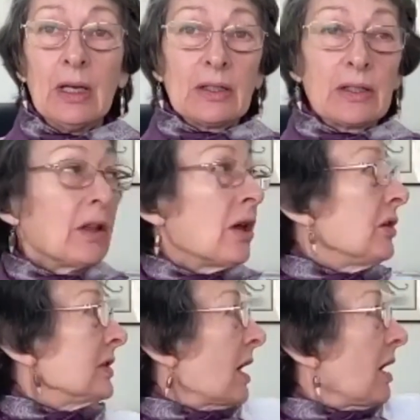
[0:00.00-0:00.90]
So
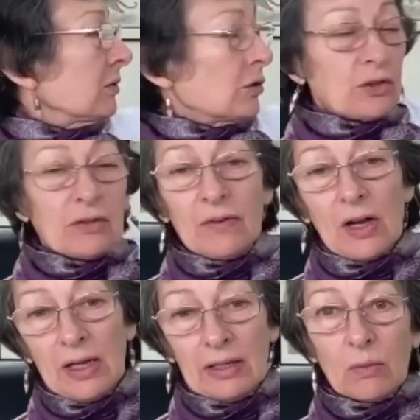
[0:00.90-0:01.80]
those
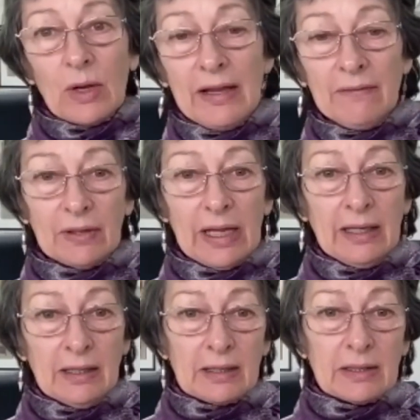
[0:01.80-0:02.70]
ultraviolet
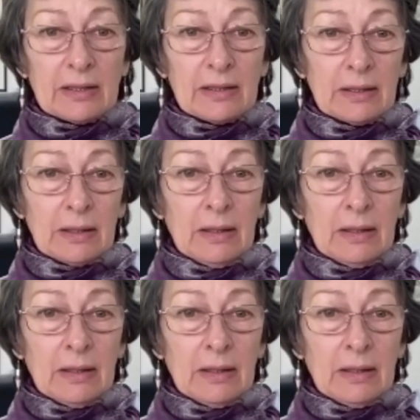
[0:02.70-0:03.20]
wavelengths